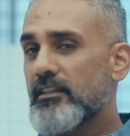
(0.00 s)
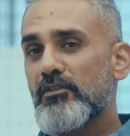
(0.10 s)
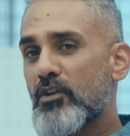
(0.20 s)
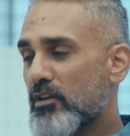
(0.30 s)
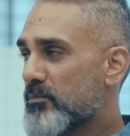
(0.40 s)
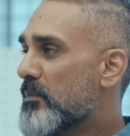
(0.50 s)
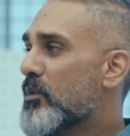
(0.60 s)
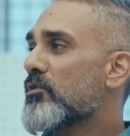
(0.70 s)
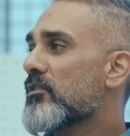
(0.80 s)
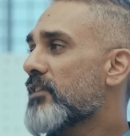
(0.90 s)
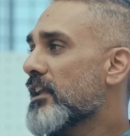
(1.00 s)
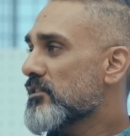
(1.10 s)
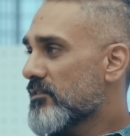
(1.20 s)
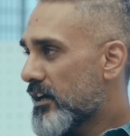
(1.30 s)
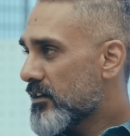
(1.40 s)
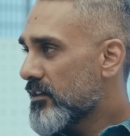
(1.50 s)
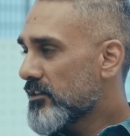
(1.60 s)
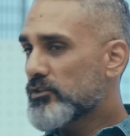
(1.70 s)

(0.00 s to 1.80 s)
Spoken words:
and there were a lot of people who were fans of that color.